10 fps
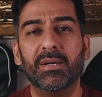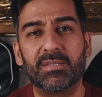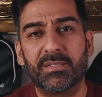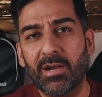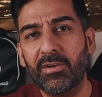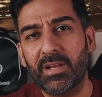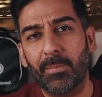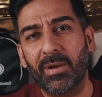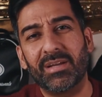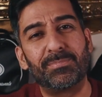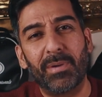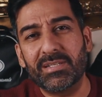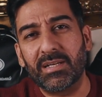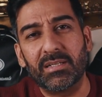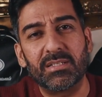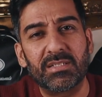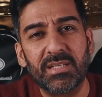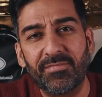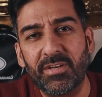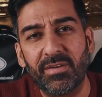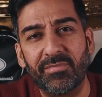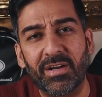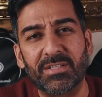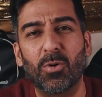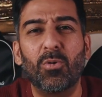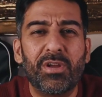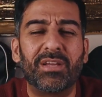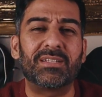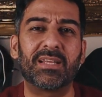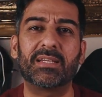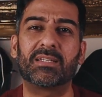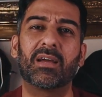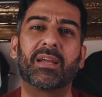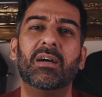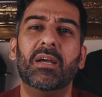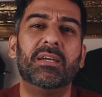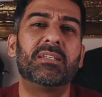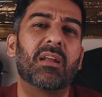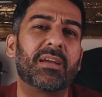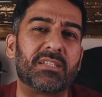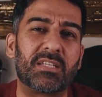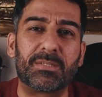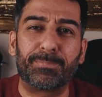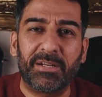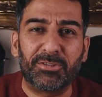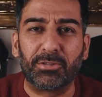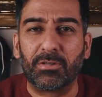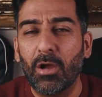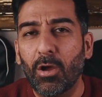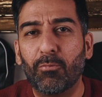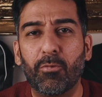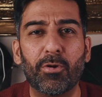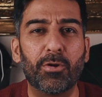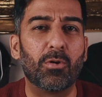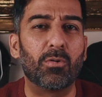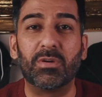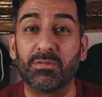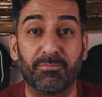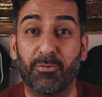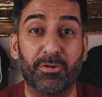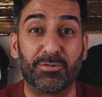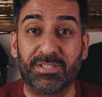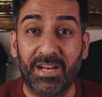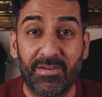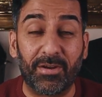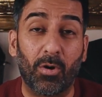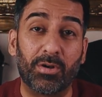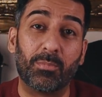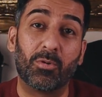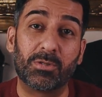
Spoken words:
A steering damper is basically a safety device, or you can say it's like a suspension for your steering on a